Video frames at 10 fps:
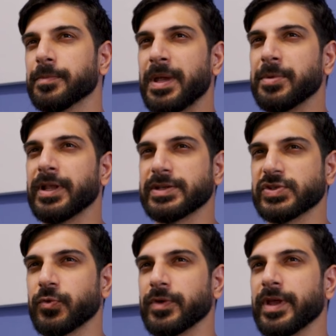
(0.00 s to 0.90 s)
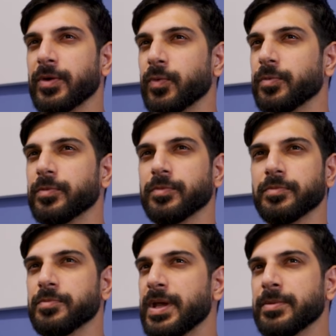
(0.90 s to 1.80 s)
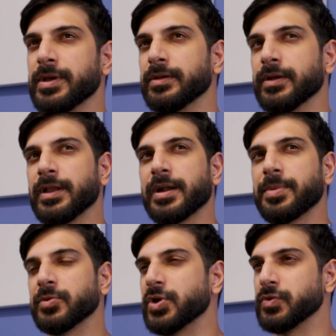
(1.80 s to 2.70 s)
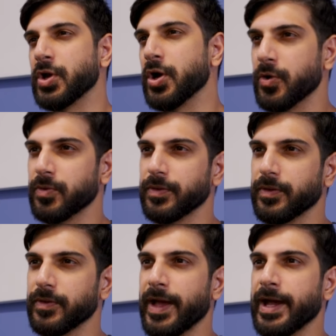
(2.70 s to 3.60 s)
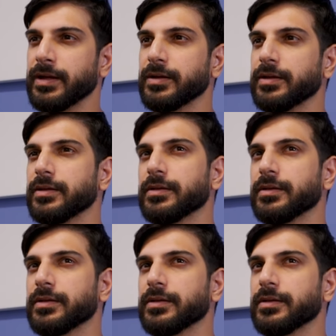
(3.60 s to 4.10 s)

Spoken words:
maybe like a story that maybe a lot of people don't know that,